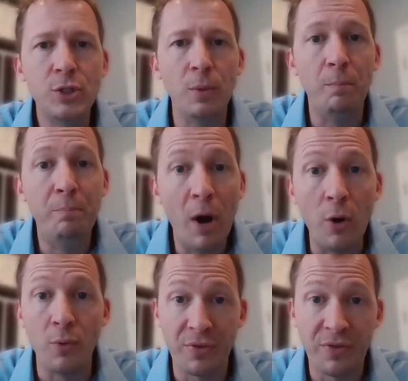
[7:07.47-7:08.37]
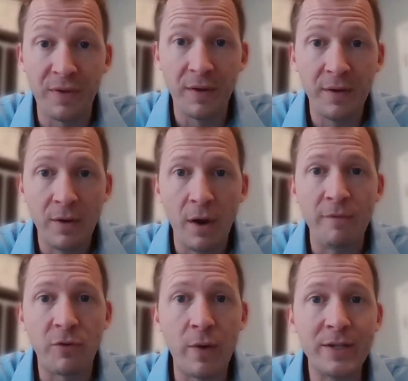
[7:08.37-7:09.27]
who teach
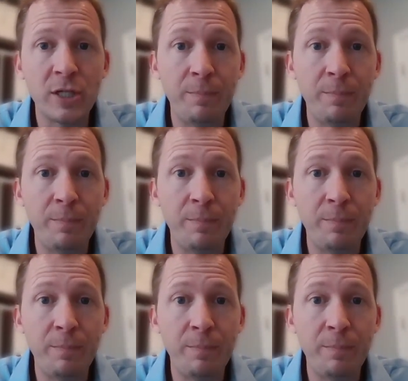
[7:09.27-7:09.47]
both